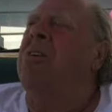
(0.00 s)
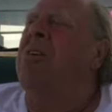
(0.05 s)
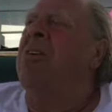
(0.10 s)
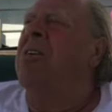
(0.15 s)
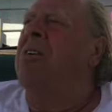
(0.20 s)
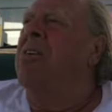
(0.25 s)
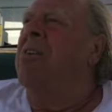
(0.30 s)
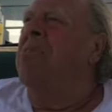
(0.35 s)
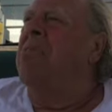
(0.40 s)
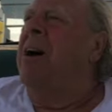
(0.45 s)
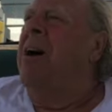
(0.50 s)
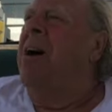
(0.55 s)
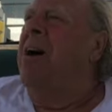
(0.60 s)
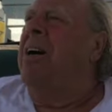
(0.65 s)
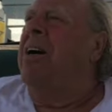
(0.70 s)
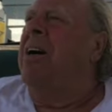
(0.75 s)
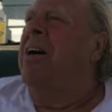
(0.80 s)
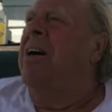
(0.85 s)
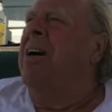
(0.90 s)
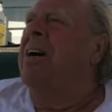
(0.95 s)
here in
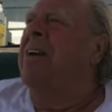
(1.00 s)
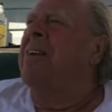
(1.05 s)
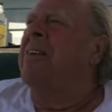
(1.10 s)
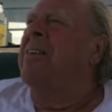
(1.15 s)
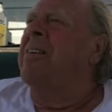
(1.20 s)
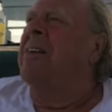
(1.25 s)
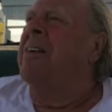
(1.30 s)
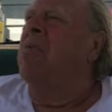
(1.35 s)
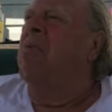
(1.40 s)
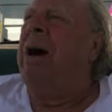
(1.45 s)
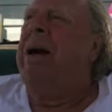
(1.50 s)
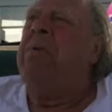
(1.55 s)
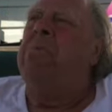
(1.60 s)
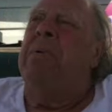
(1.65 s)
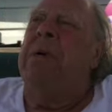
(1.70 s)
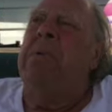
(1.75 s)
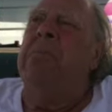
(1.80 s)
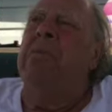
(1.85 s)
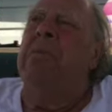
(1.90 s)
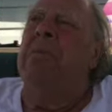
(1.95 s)
America, the
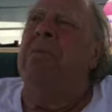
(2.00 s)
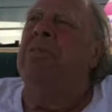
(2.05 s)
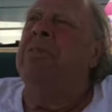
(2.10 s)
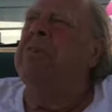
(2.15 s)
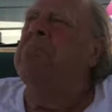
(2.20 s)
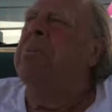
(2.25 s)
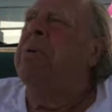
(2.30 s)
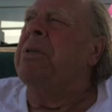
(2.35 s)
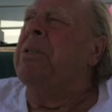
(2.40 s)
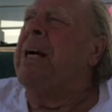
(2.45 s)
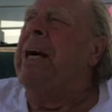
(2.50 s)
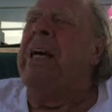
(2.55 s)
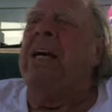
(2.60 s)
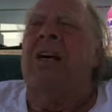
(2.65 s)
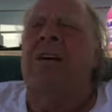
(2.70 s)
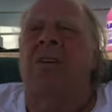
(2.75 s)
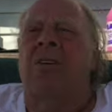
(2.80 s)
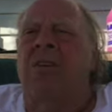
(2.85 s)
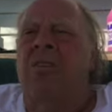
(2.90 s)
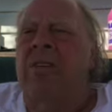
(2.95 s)
white people in
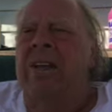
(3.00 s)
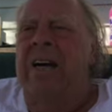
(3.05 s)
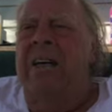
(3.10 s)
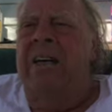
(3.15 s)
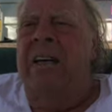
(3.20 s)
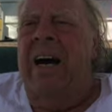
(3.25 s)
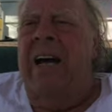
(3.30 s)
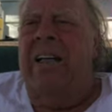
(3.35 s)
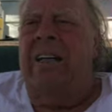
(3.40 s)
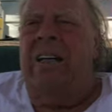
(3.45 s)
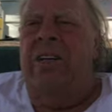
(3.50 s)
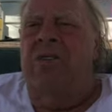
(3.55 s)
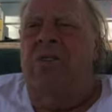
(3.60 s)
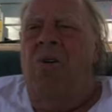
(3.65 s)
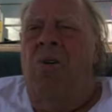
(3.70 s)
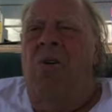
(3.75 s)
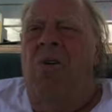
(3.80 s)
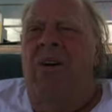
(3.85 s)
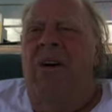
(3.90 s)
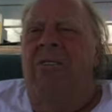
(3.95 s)
particular that got
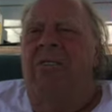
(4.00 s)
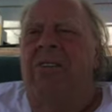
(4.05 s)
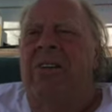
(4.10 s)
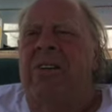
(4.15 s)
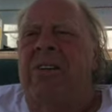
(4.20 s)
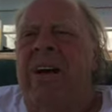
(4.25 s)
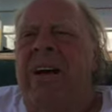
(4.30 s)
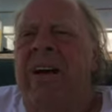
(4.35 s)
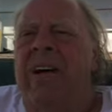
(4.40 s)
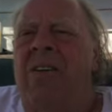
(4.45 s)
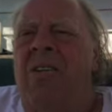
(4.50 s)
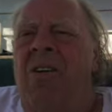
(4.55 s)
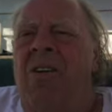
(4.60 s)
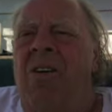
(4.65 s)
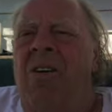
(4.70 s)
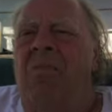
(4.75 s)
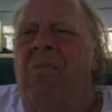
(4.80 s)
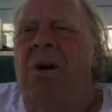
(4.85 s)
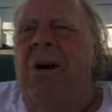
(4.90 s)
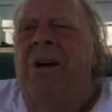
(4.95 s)
control of everything and
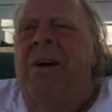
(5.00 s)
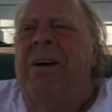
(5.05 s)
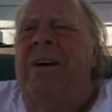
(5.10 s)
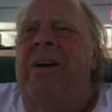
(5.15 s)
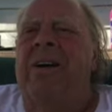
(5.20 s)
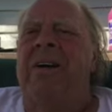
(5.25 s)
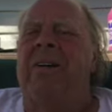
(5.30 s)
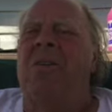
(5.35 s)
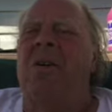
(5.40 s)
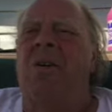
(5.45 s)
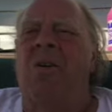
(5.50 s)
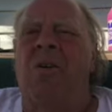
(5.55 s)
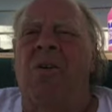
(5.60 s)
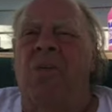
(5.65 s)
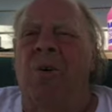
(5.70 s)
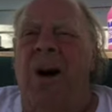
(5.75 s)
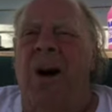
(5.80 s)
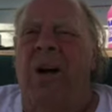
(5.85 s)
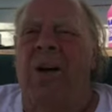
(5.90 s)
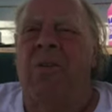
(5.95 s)
all the money and all
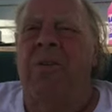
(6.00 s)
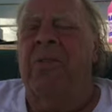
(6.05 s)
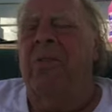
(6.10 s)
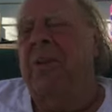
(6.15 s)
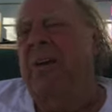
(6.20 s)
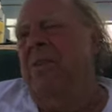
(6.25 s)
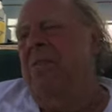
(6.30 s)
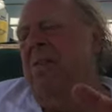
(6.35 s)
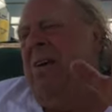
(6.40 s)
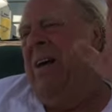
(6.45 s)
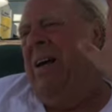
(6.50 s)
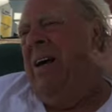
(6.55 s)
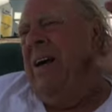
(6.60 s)
the wealth and